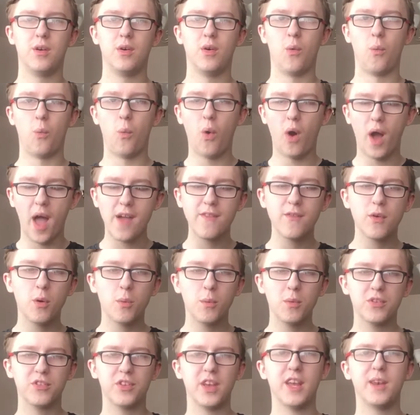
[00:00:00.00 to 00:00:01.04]
what everyone
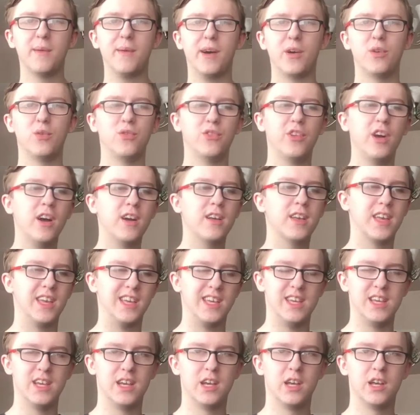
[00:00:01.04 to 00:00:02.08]
was saying about
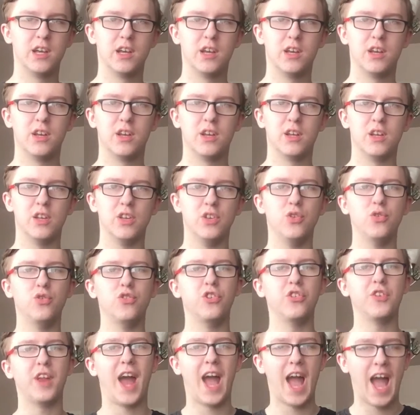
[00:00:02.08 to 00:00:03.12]
Uzaki, you
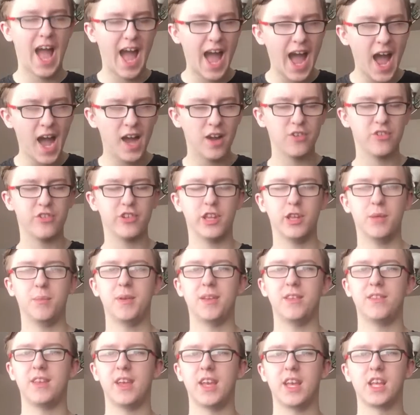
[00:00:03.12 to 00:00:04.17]
should actually be
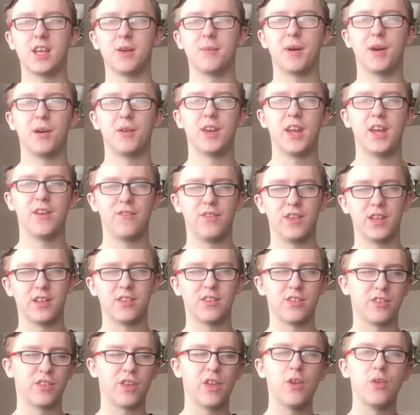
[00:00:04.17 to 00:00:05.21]
saying about
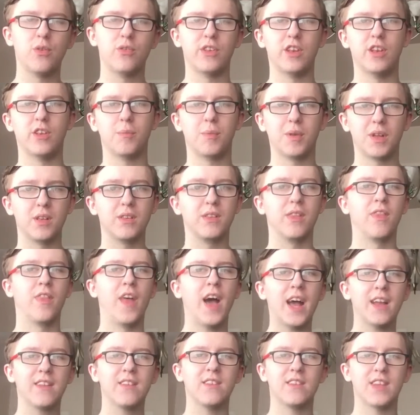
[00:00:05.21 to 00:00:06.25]
Netflix's Cuties, because
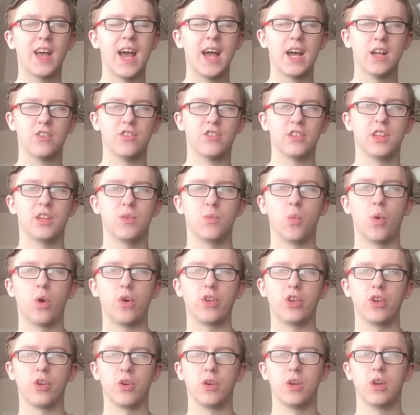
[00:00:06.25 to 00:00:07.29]
that is actually what
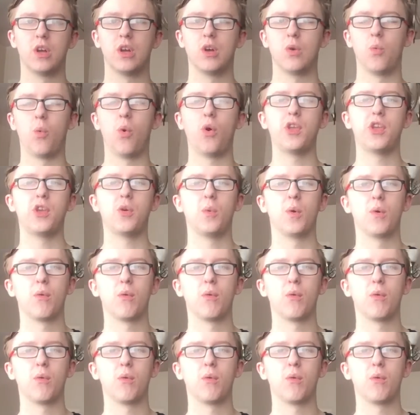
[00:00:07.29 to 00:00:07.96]
you were